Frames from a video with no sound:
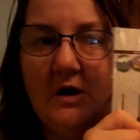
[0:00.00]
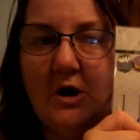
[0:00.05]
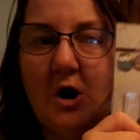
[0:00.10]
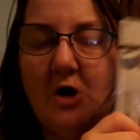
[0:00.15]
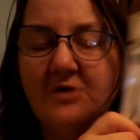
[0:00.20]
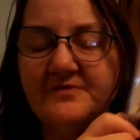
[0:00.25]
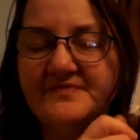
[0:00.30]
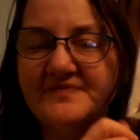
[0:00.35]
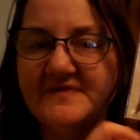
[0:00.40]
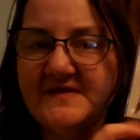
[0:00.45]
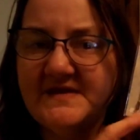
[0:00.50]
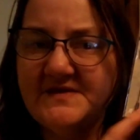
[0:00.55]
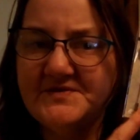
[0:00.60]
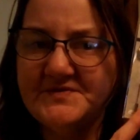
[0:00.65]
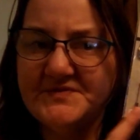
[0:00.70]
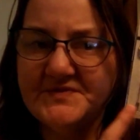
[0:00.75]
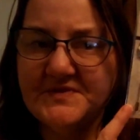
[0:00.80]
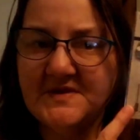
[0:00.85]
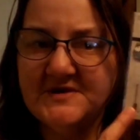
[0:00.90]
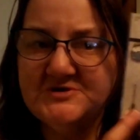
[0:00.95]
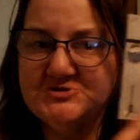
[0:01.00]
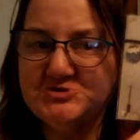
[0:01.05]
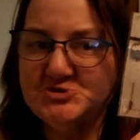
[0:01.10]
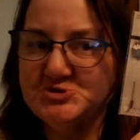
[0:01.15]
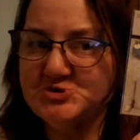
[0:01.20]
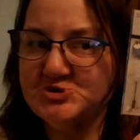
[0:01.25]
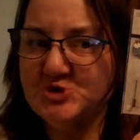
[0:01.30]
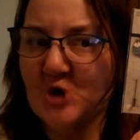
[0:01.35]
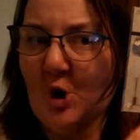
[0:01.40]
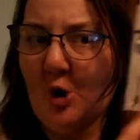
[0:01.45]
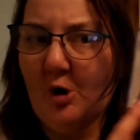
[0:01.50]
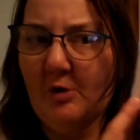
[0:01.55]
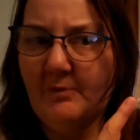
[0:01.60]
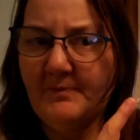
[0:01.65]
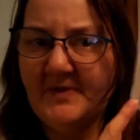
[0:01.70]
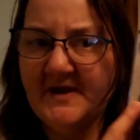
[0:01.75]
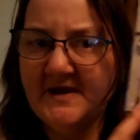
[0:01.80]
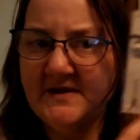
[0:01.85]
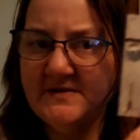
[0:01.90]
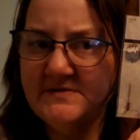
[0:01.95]
are these like shawl
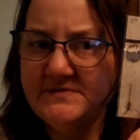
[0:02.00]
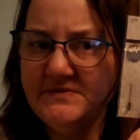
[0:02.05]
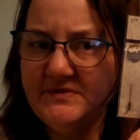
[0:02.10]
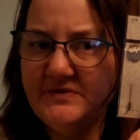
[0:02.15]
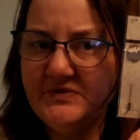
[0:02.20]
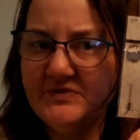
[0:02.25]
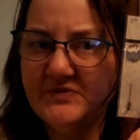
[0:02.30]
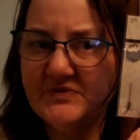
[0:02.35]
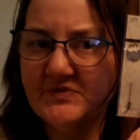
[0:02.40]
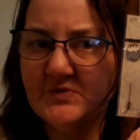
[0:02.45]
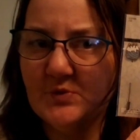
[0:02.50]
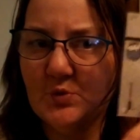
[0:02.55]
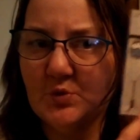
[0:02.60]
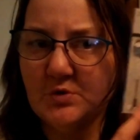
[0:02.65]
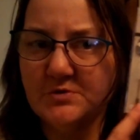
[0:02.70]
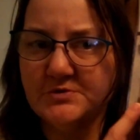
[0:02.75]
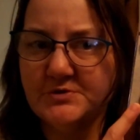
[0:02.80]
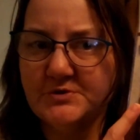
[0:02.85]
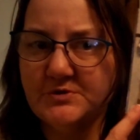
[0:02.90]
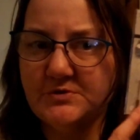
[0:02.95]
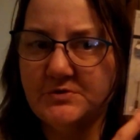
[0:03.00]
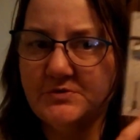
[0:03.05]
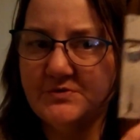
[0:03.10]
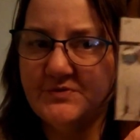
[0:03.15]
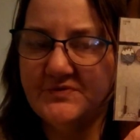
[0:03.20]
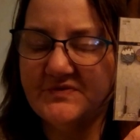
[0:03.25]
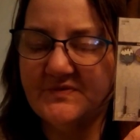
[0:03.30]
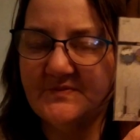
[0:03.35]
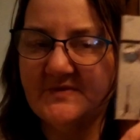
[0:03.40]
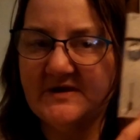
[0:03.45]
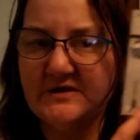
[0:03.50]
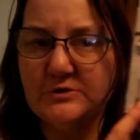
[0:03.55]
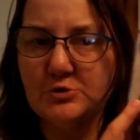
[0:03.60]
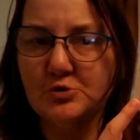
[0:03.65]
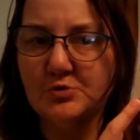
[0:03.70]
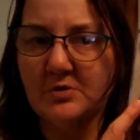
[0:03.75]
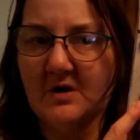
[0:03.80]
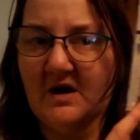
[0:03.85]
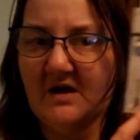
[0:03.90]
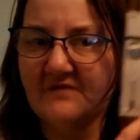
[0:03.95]
pins, or do you use them in
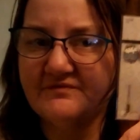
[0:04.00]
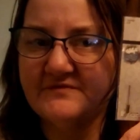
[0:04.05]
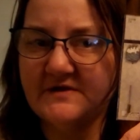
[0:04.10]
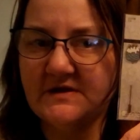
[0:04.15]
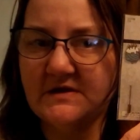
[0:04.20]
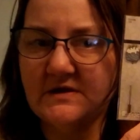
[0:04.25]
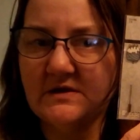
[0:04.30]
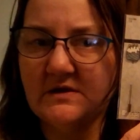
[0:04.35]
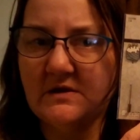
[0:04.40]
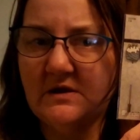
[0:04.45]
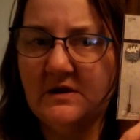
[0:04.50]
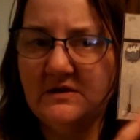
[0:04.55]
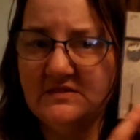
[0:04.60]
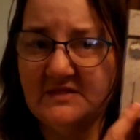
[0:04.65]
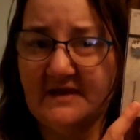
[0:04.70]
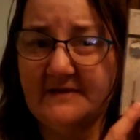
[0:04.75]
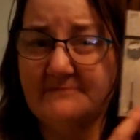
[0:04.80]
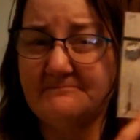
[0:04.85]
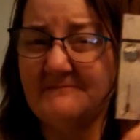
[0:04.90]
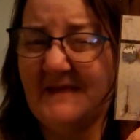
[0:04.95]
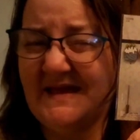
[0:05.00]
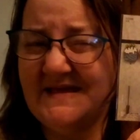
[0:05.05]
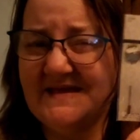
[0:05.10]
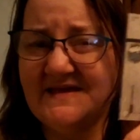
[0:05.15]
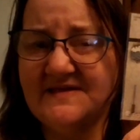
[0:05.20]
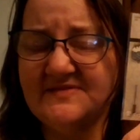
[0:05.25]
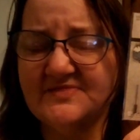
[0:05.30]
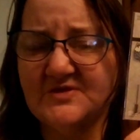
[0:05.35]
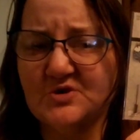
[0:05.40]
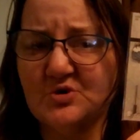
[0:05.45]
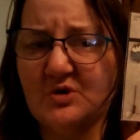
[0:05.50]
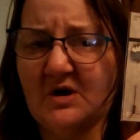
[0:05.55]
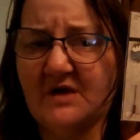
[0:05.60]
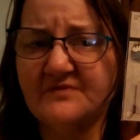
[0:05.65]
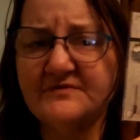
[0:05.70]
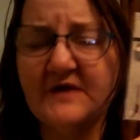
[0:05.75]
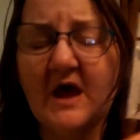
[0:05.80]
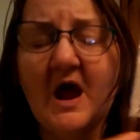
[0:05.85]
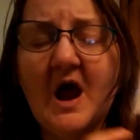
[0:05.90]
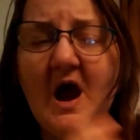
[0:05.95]
crafting, like making the
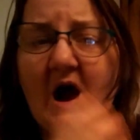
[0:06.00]
craft?